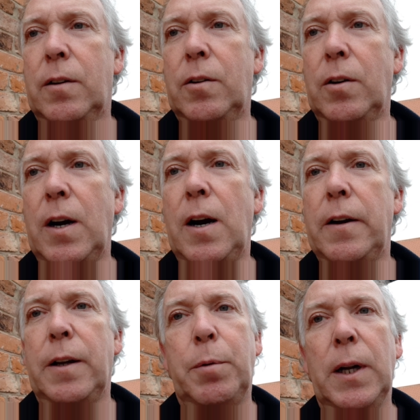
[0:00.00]

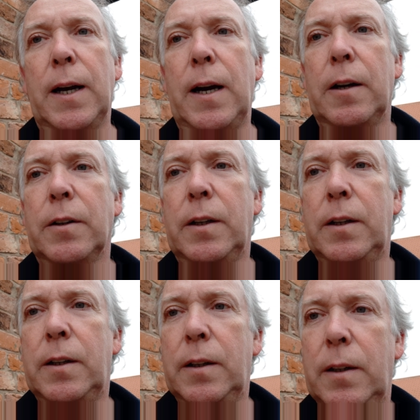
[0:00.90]
Oh, they will,
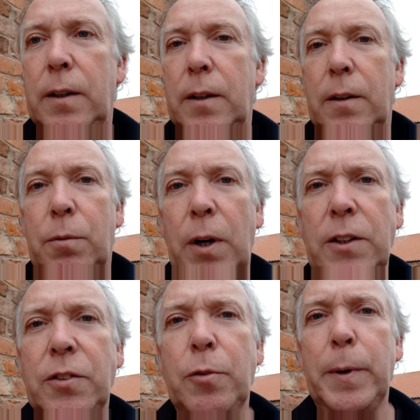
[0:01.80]
Why
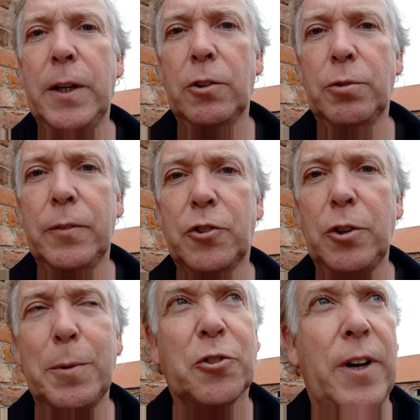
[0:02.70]
has everybody got to have a
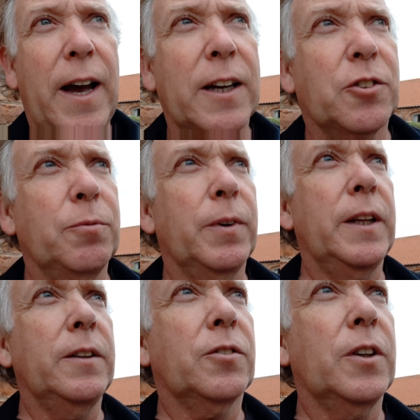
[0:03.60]
Somerset accent
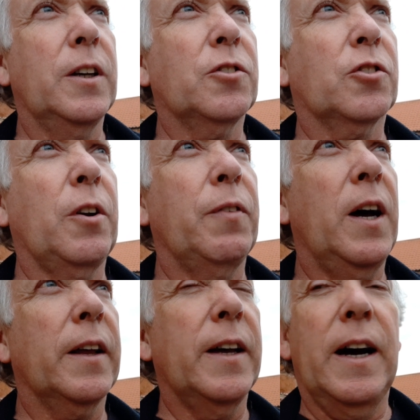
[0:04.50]
when it's stuff
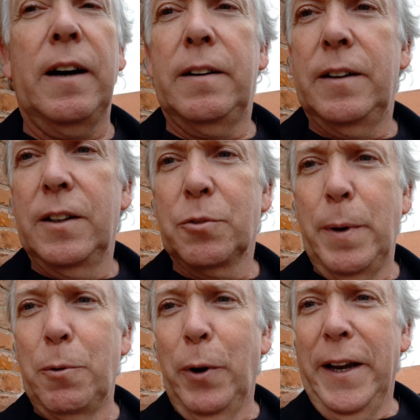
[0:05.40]
like that?
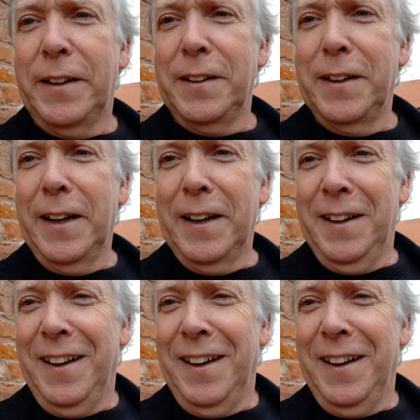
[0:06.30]
Bit weird, isn't it?